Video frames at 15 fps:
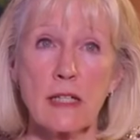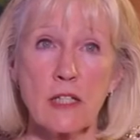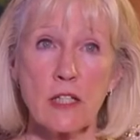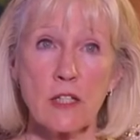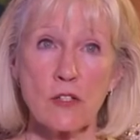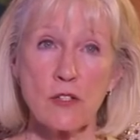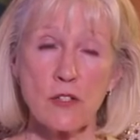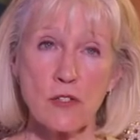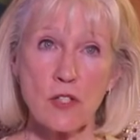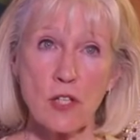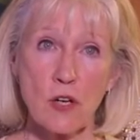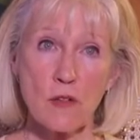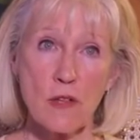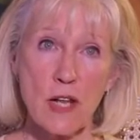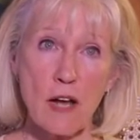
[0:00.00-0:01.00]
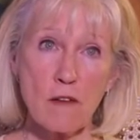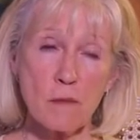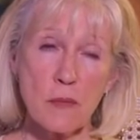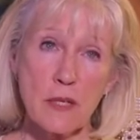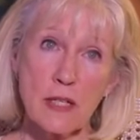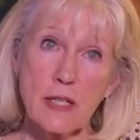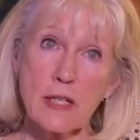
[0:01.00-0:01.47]
8 years or so that
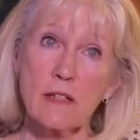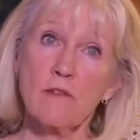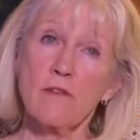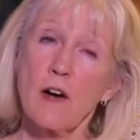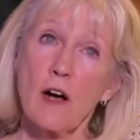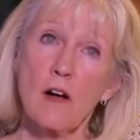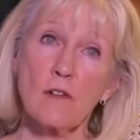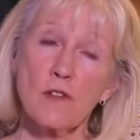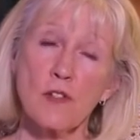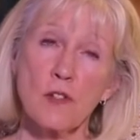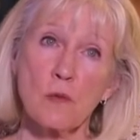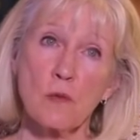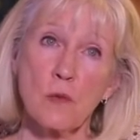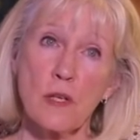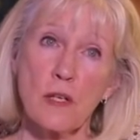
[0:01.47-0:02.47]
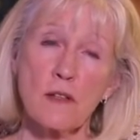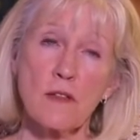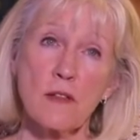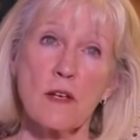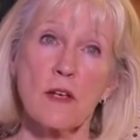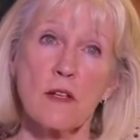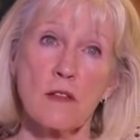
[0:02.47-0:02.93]
I've been involved
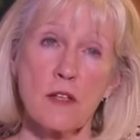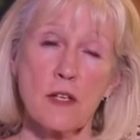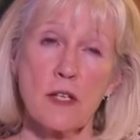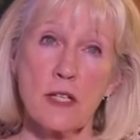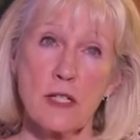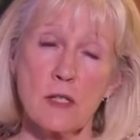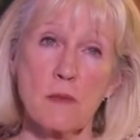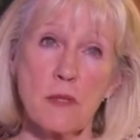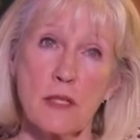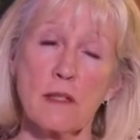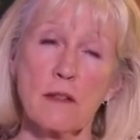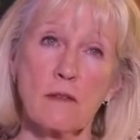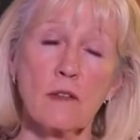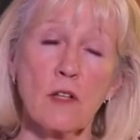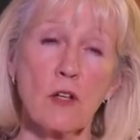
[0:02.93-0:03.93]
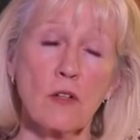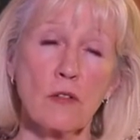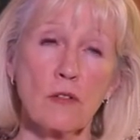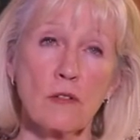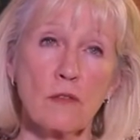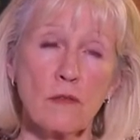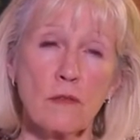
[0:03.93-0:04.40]
with the Hizmet
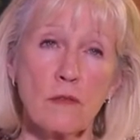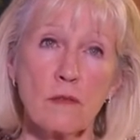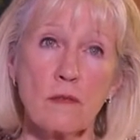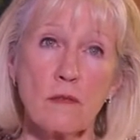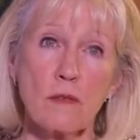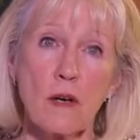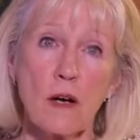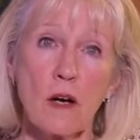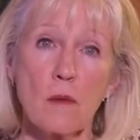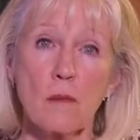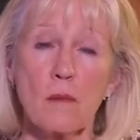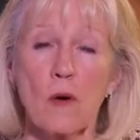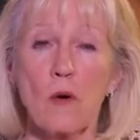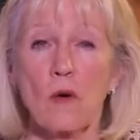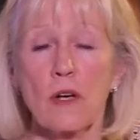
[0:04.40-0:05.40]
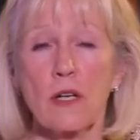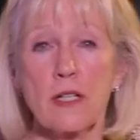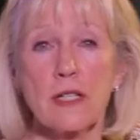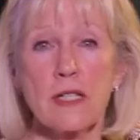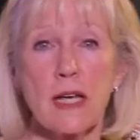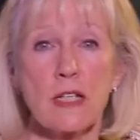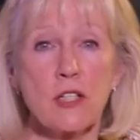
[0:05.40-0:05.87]
local
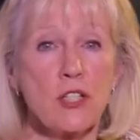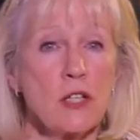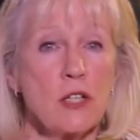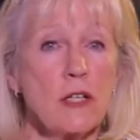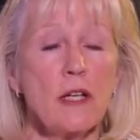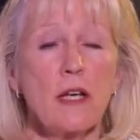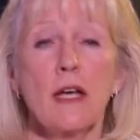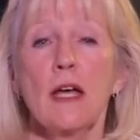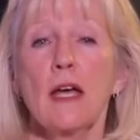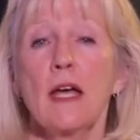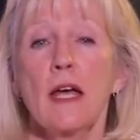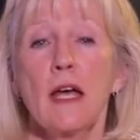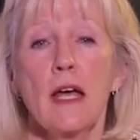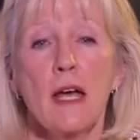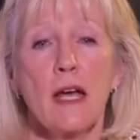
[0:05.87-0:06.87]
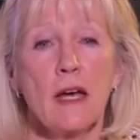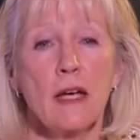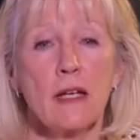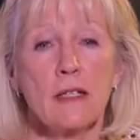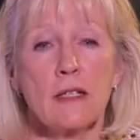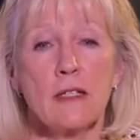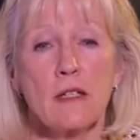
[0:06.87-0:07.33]
organization.
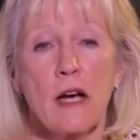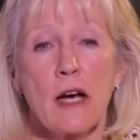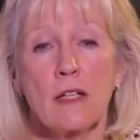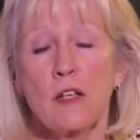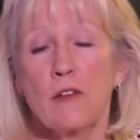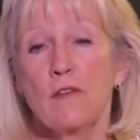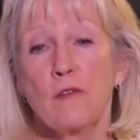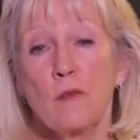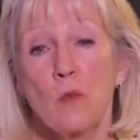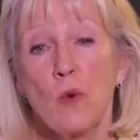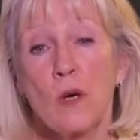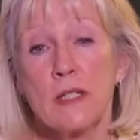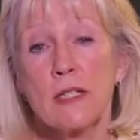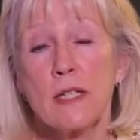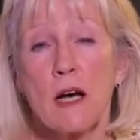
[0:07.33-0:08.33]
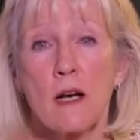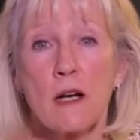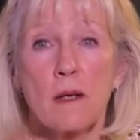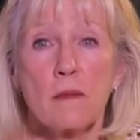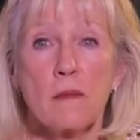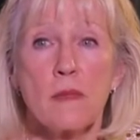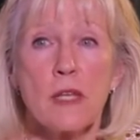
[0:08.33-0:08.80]
And I know one
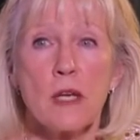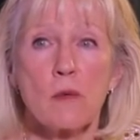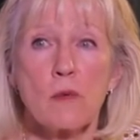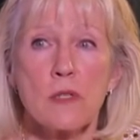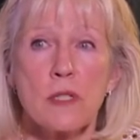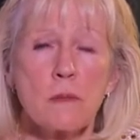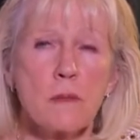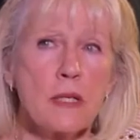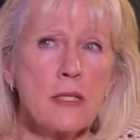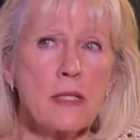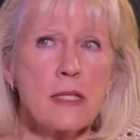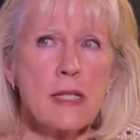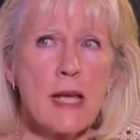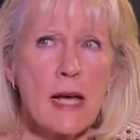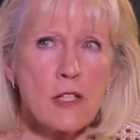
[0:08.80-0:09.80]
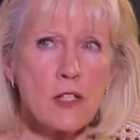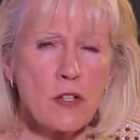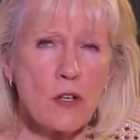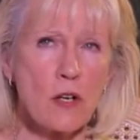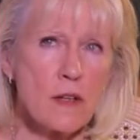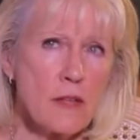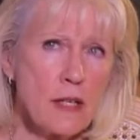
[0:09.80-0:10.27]
time there was a big
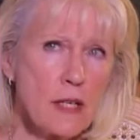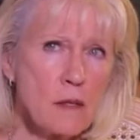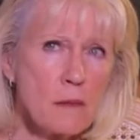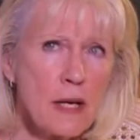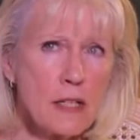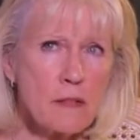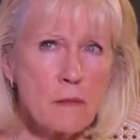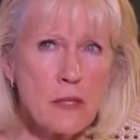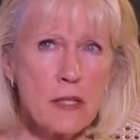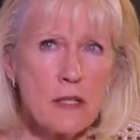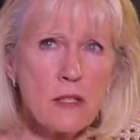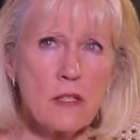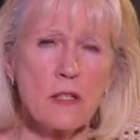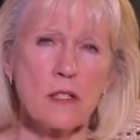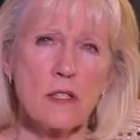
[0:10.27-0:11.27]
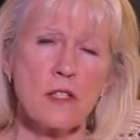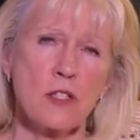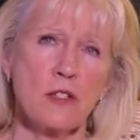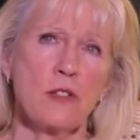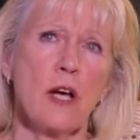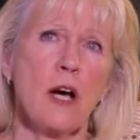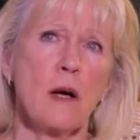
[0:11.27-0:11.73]
disaster, I think it might have been the
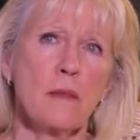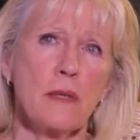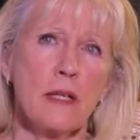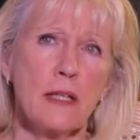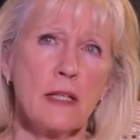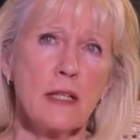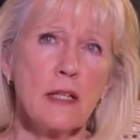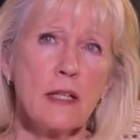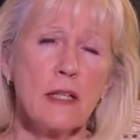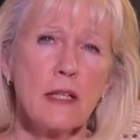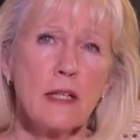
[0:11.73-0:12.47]
tsunami,